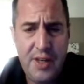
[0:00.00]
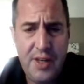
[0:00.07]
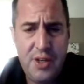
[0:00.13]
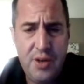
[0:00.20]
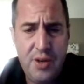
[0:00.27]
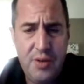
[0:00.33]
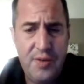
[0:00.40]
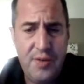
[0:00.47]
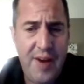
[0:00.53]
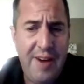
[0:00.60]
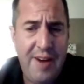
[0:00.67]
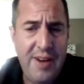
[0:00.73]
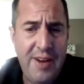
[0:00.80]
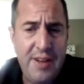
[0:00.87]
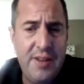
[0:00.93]
shows
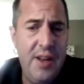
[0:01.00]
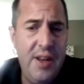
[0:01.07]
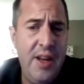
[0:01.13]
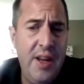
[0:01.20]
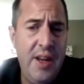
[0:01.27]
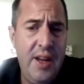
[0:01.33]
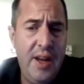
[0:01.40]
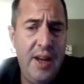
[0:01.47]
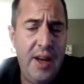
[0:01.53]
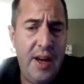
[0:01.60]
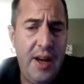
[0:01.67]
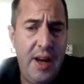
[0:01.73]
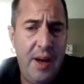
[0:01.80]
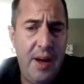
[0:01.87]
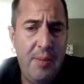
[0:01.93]
various
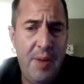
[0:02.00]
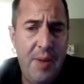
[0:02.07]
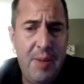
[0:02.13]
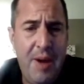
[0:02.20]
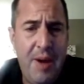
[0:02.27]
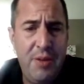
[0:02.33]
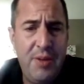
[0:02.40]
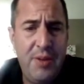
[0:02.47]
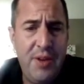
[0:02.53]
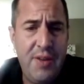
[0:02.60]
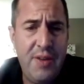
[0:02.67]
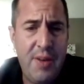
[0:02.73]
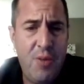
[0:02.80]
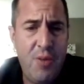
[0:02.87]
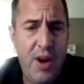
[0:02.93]
amounts
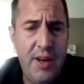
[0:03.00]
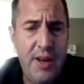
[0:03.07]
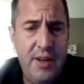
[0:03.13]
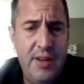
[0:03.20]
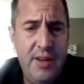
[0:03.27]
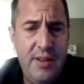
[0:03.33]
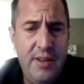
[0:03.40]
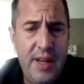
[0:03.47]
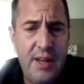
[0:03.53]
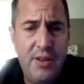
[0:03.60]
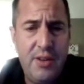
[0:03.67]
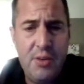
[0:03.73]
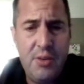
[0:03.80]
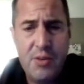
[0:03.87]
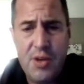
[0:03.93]
of a product that
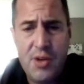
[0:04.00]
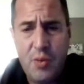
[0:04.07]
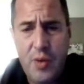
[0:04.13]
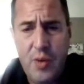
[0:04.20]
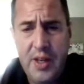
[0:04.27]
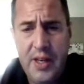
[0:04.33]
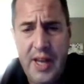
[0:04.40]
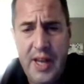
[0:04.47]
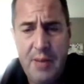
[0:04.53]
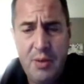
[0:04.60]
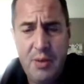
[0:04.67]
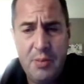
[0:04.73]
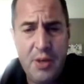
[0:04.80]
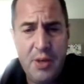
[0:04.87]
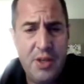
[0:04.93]
consumers are willing and able
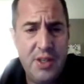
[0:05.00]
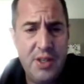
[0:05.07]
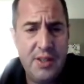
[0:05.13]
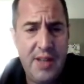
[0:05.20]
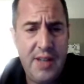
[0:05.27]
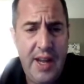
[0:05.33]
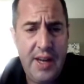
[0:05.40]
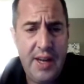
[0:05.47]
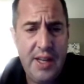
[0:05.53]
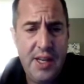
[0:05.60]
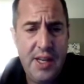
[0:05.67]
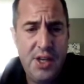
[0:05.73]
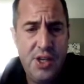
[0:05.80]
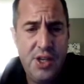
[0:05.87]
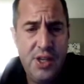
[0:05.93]
to purchase at
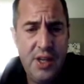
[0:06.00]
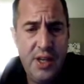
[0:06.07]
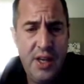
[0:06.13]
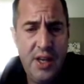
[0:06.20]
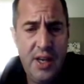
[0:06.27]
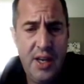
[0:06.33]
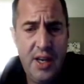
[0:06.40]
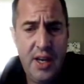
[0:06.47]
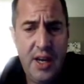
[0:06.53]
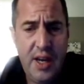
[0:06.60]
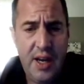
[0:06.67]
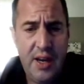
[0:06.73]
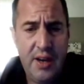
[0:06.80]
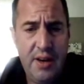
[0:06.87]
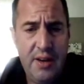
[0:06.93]
each
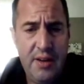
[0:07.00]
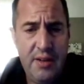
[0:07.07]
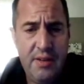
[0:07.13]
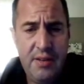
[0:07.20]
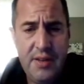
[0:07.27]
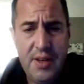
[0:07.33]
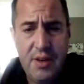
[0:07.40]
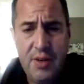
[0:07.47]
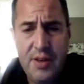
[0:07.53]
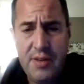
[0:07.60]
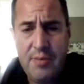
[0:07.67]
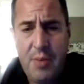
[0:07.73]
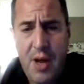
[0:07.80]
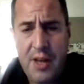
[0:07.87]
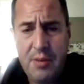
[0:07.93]
series
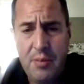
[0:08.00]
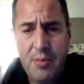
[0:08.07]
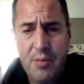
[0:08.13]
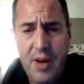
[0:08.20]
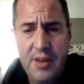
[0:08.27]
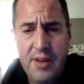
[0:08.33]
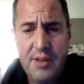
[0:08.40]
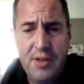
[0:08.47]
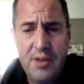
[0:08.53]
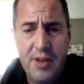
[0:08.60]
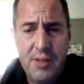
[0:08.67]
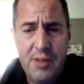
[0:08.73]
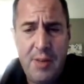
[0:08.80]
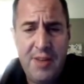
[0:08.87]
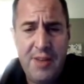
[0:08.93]
of possible prices
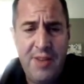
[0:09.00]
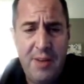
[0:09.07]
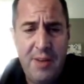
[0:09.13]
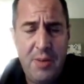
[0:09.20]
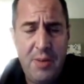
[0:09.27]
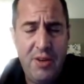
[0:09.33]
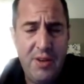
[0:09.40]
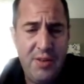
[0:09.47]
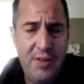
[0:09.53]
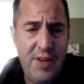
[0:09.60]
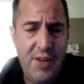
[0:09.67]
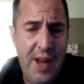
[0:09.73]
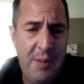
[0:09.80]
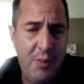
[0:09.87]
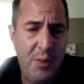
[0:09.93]
during specified periods of
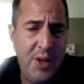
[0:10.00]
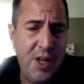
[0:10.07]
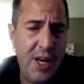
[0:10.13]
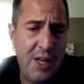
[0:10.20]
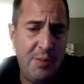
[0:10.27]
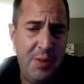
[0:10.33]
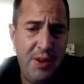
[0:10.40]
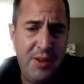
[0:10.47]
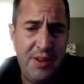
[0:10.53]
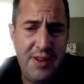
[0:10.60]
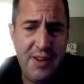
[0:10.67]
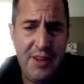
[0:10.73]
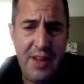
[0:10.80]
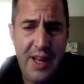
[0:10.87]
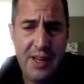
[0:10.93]
time. And we talked about
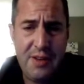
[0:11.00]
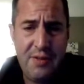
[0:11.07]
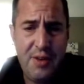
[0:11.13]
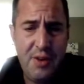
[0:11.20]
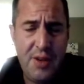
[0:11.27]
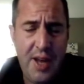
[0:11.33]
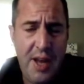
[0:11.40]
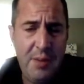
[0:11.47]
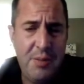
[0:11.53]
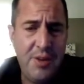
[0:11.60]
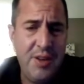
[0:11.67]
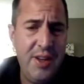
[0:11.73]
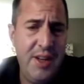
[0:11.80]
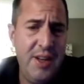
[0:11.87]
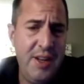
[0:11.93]
this in class a few
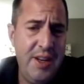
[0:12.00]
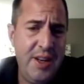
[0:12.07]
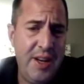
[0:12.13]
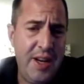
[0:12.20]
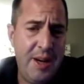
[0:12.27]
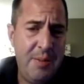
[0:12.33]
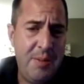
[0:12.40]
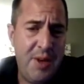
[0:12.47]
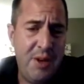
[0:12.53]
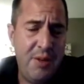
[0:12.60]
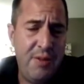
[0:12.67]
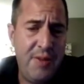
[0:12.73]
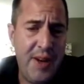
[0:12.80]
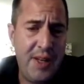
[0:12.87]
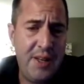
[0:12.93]
times.
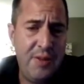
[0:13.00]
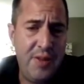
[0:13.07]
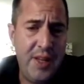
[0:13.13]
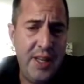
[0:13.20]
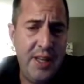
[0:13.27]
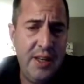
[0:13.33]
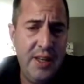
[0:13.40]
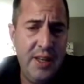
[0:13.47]
Effectively,